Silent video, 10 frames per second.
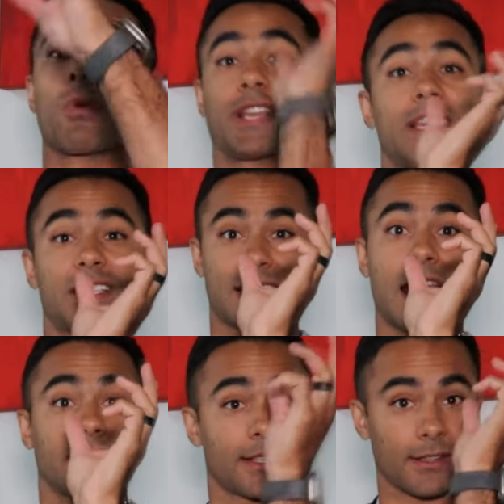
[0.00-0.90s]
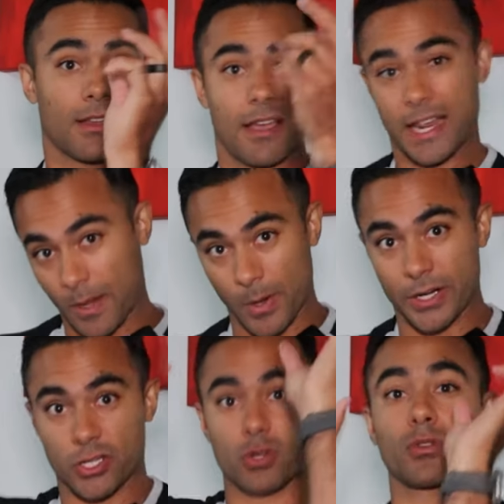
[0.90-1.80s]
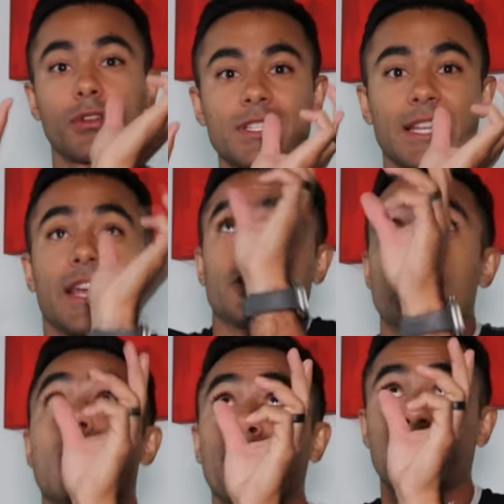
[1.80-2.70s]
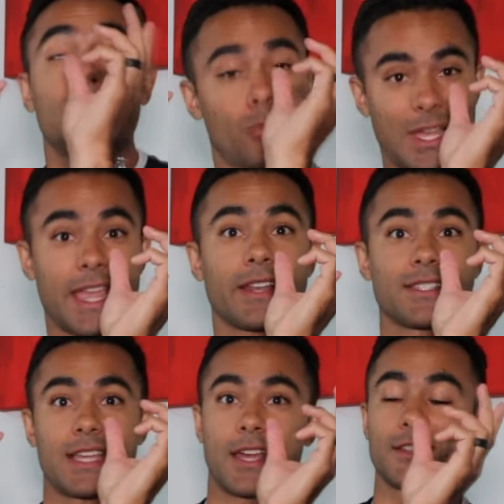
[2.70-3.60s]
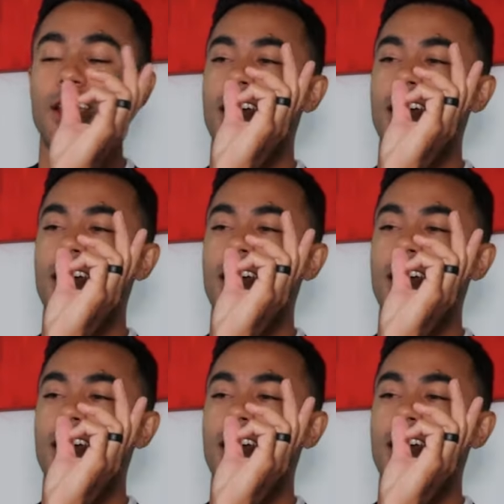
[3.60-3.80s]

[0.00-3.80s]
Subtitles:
where he's standing and I'm on his shoulders and I jump into a handstand,